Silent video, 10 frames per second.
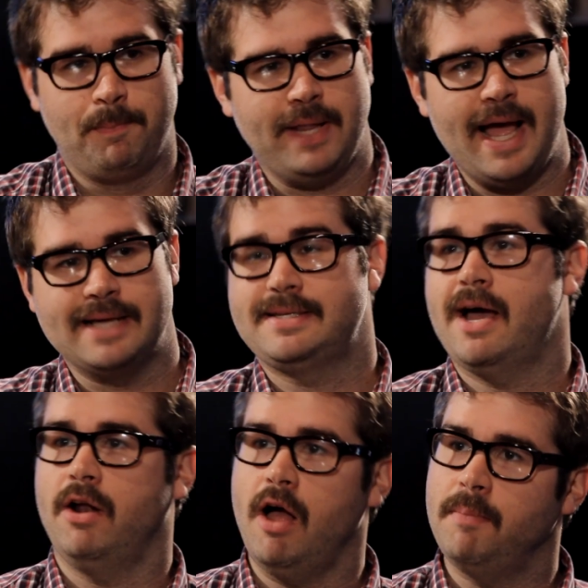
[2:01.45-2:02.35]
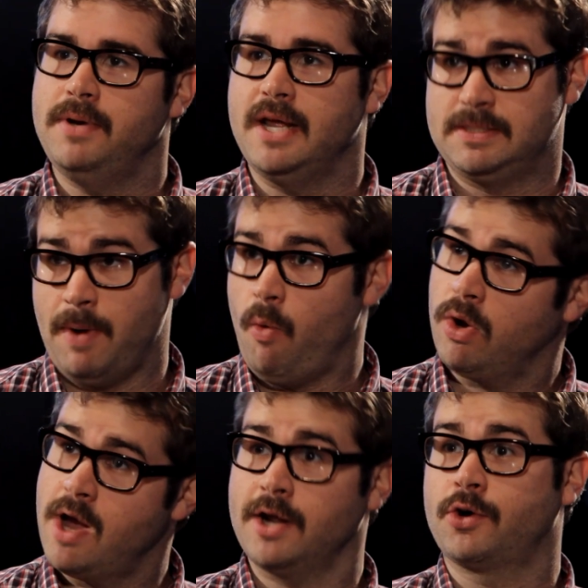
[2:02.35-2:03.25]
to blast out updates about
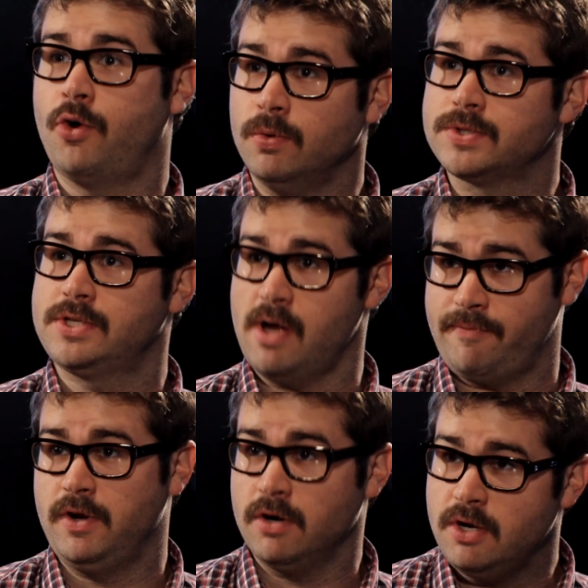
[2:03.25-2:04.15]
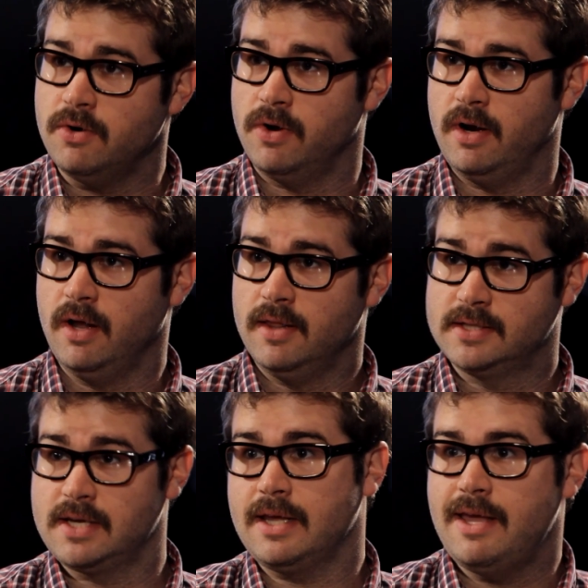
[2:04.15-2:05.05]
what kind of cool stuff you're doing
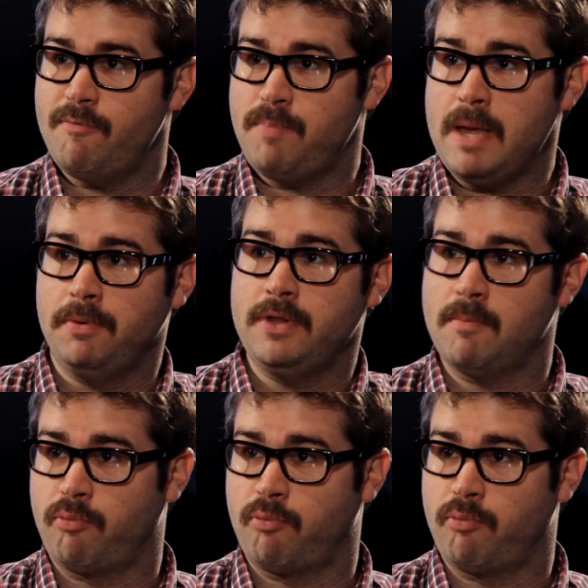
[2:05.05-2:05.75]
that's going to give people the